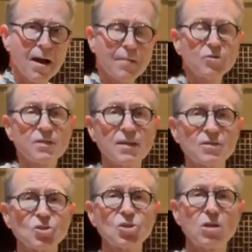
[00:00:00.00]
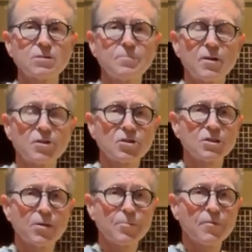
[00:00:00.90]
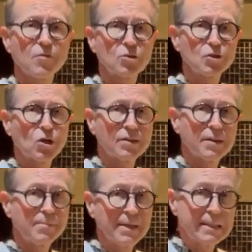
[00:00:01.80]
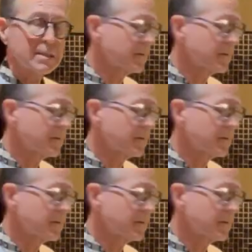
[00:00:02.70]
I'm using unsalted butter because I prefer to salt the meat